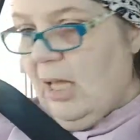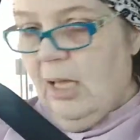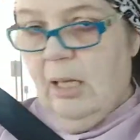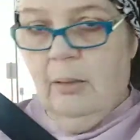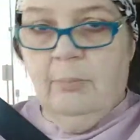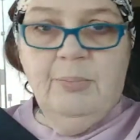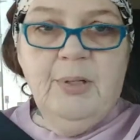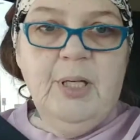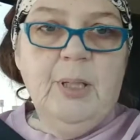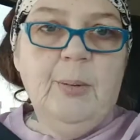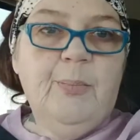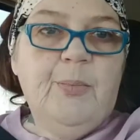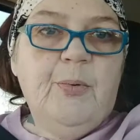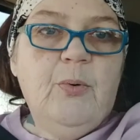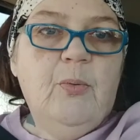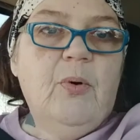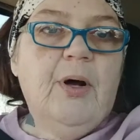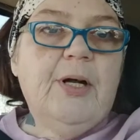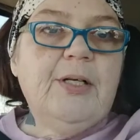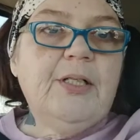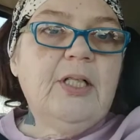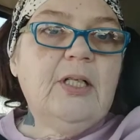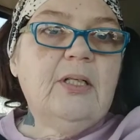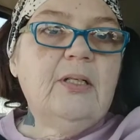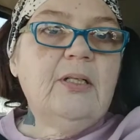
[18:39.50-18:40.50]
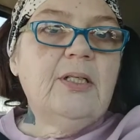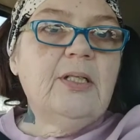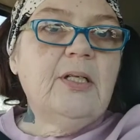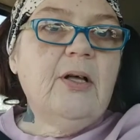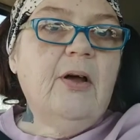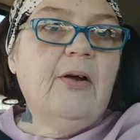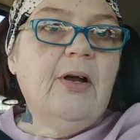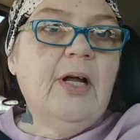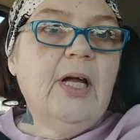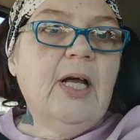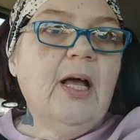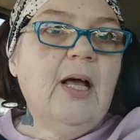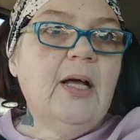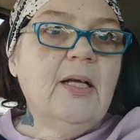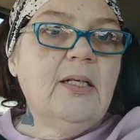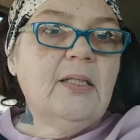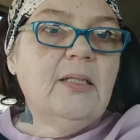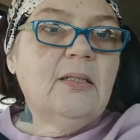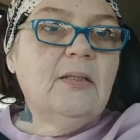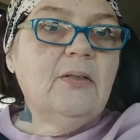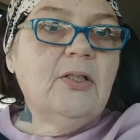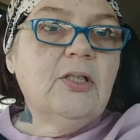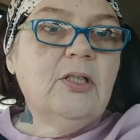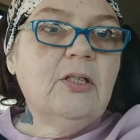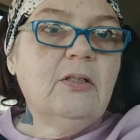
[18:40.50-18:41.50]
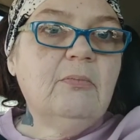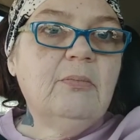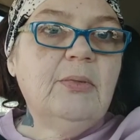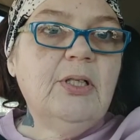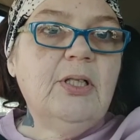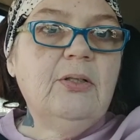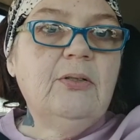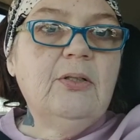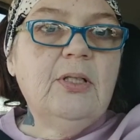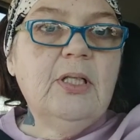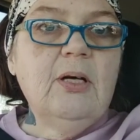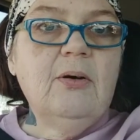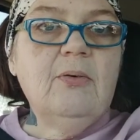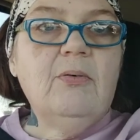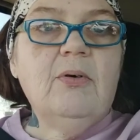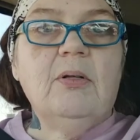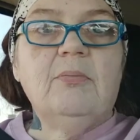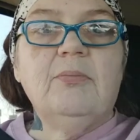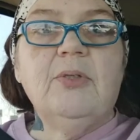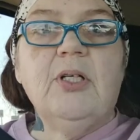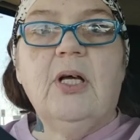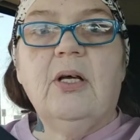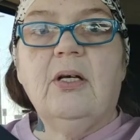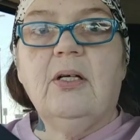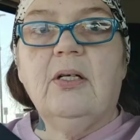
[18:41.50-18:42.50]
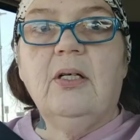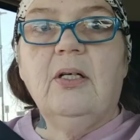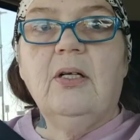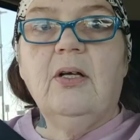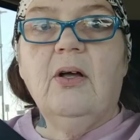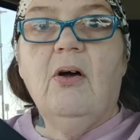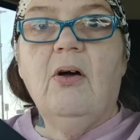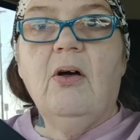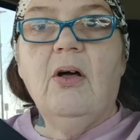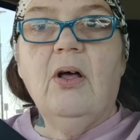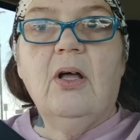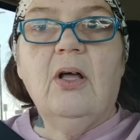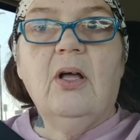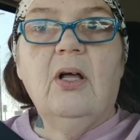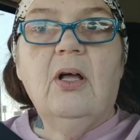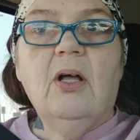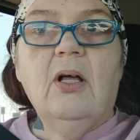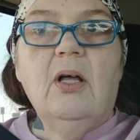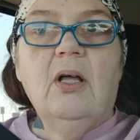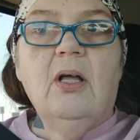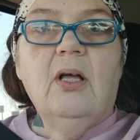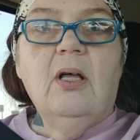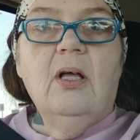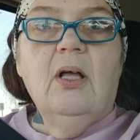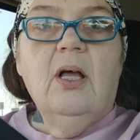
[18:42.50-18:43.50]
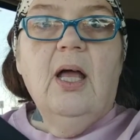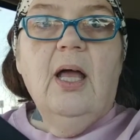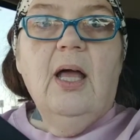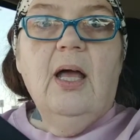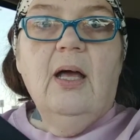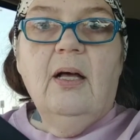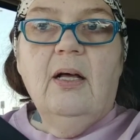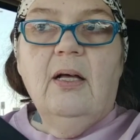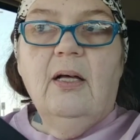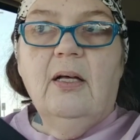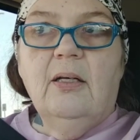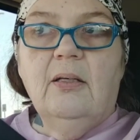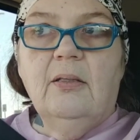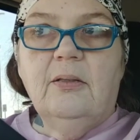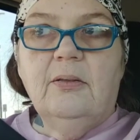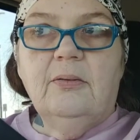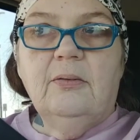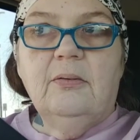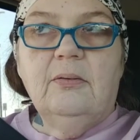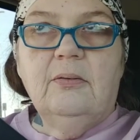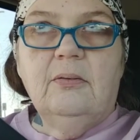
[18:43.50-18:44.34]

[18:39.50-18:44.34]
And people watching. Sorry, guys. Shouldn't be doing that while I'm talking to y'all, huh?